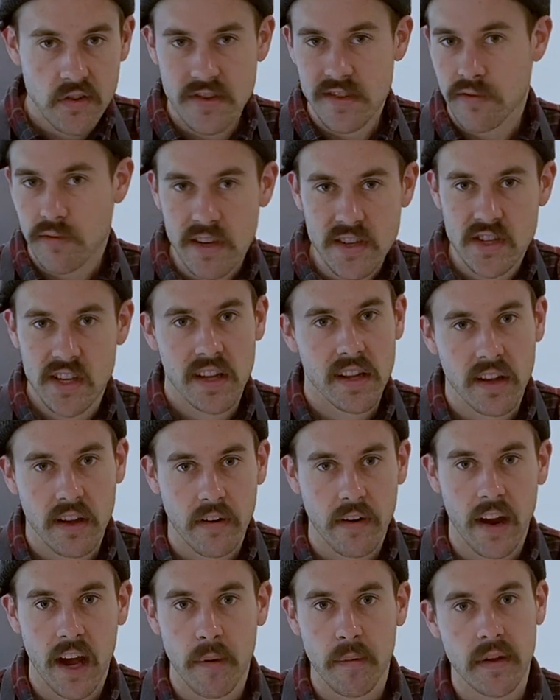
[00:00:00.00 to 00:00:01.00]
just reach in and
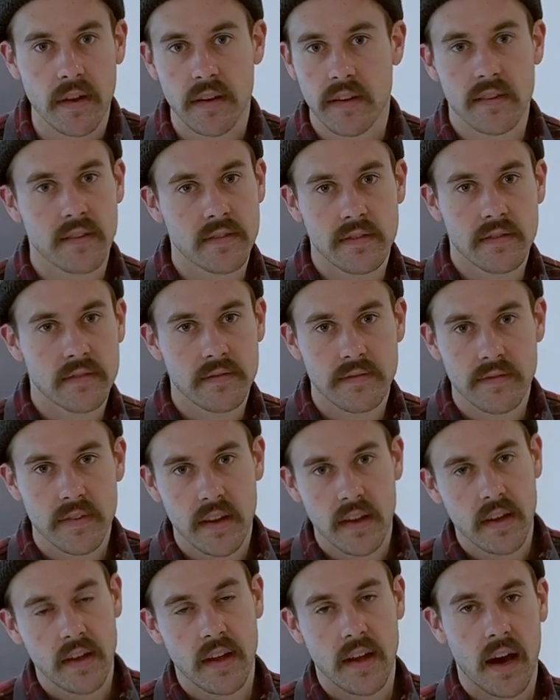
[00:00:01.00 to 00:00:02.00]
grab it.
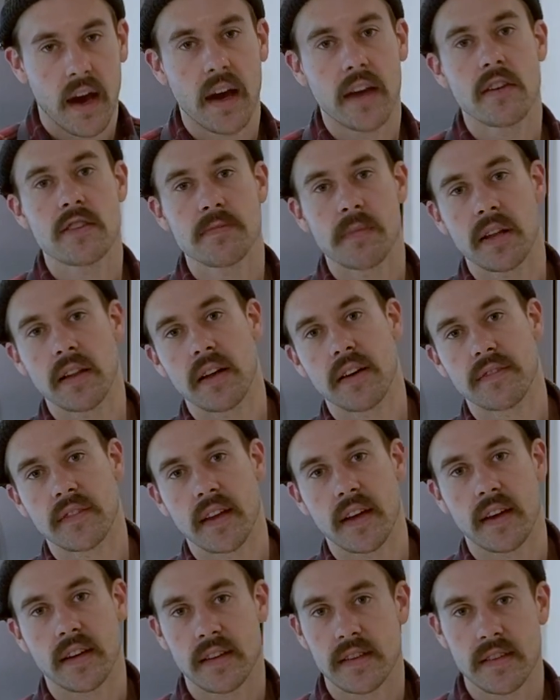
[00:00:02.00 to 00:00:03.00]
I use my left
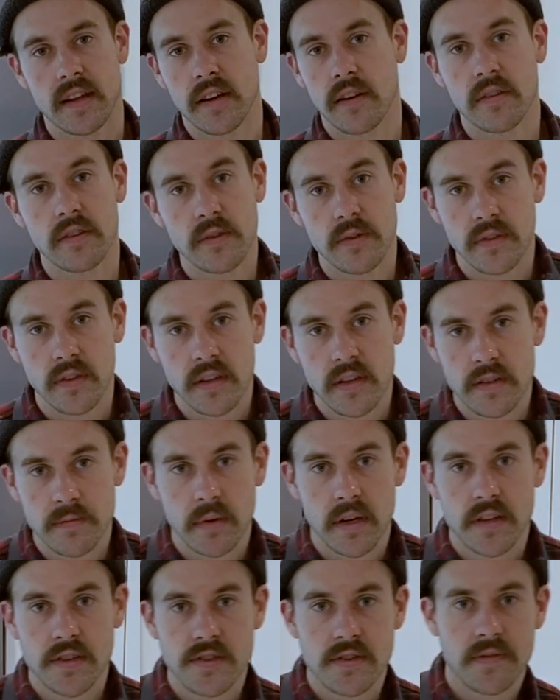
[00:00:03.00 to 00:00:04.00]
hand because I don't use it as
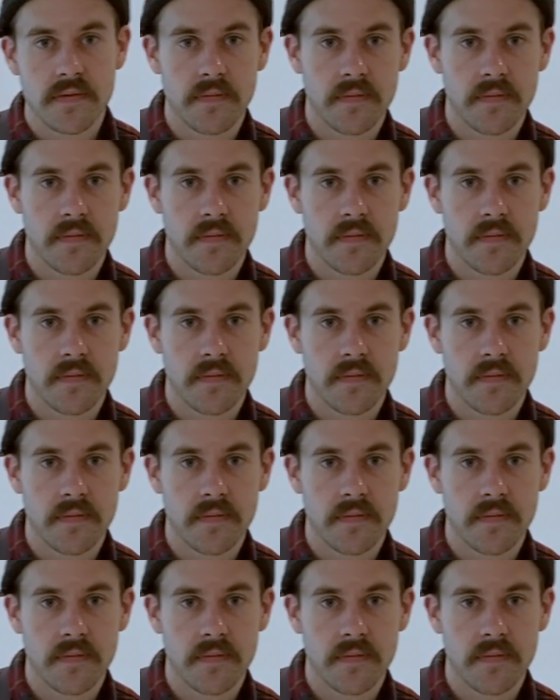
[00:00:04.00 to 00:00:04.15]
much.